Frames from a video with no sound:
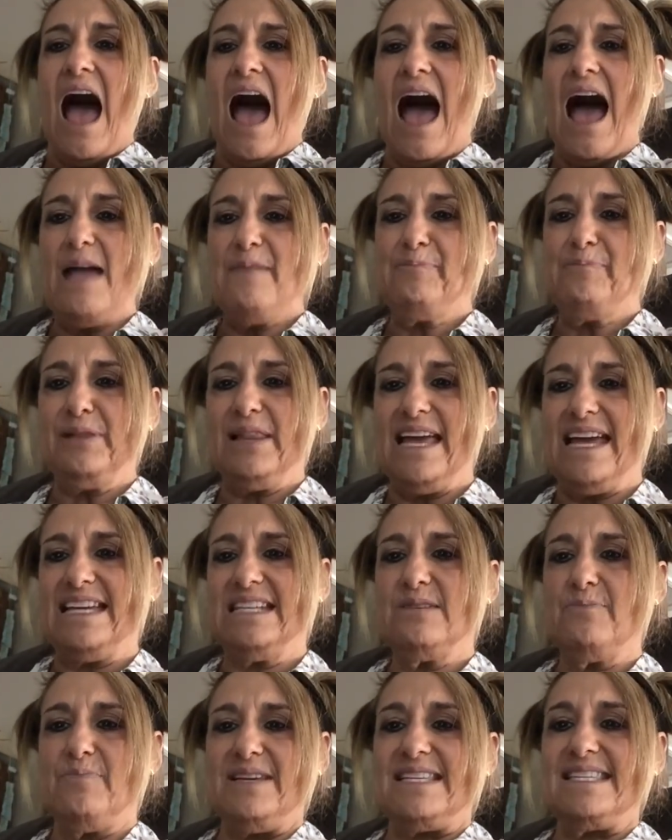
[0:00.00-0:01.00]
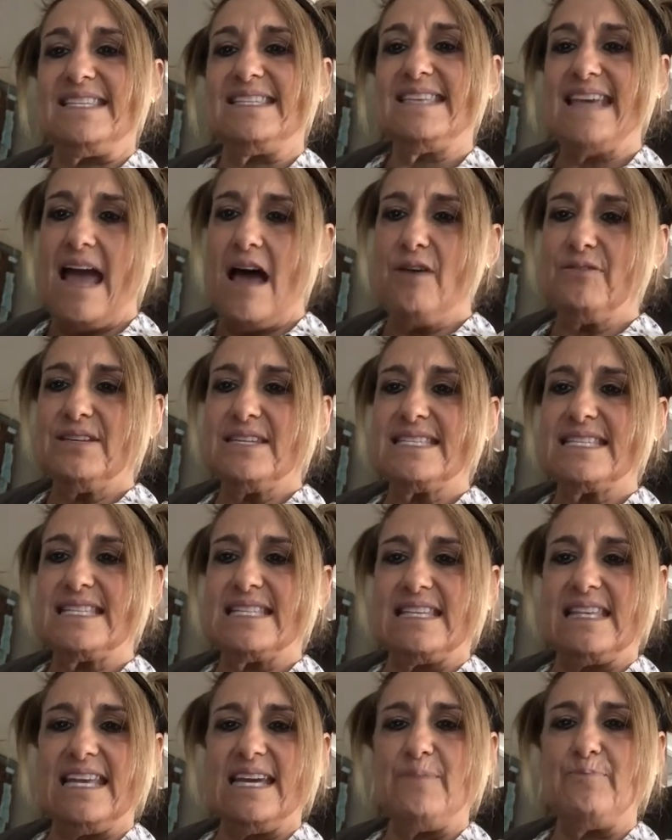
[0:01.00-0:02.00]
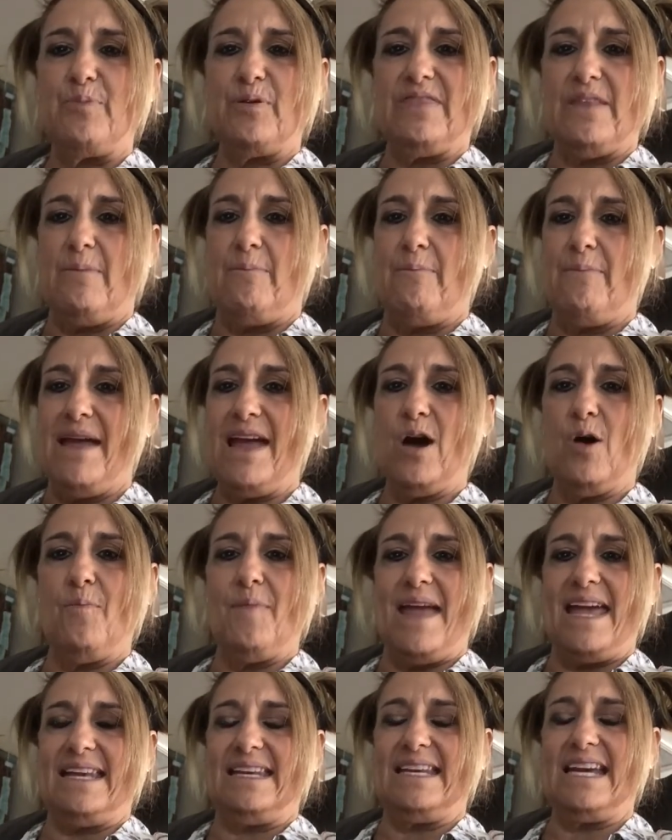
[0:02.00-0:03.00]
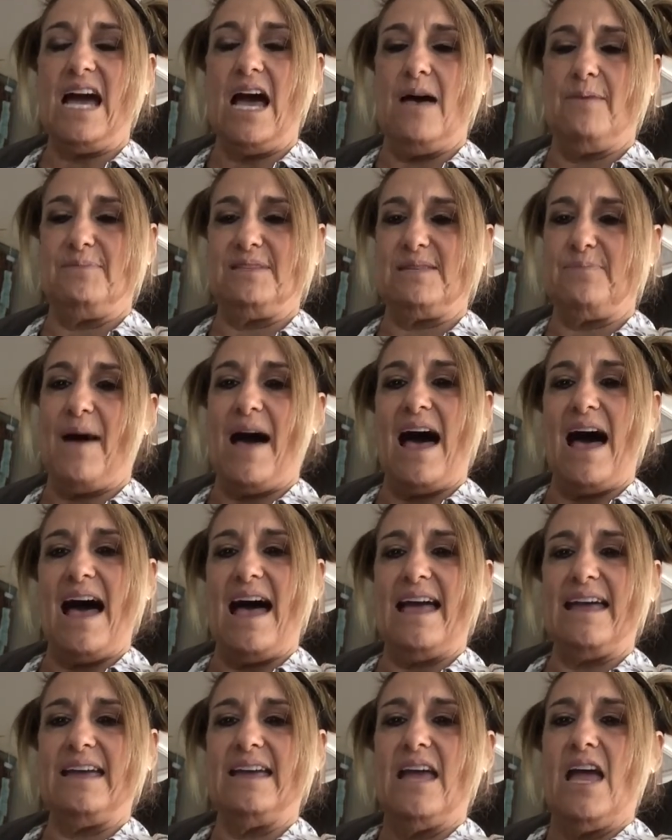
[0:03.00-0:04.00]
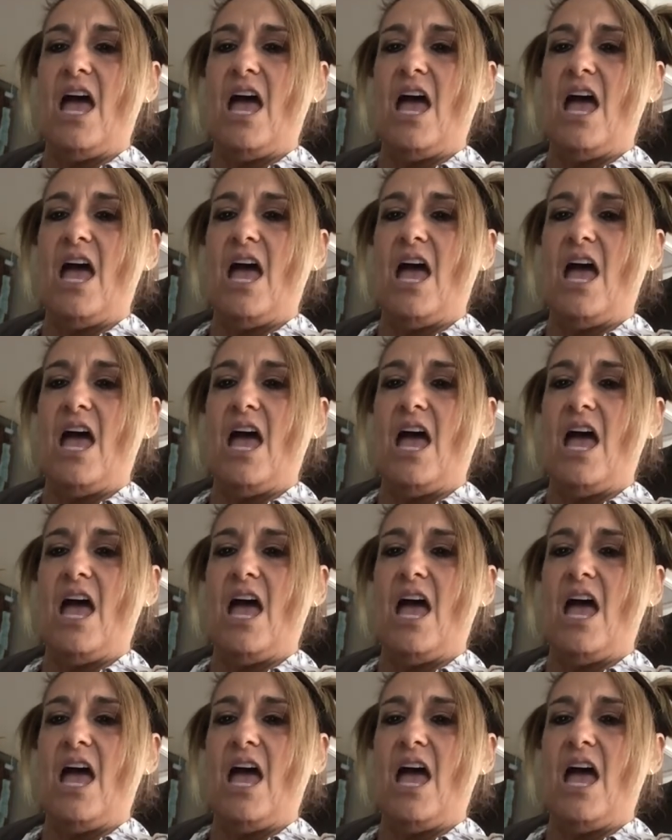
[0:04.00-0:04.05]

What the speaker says: I plan to be sound asleep when the mailman comes by.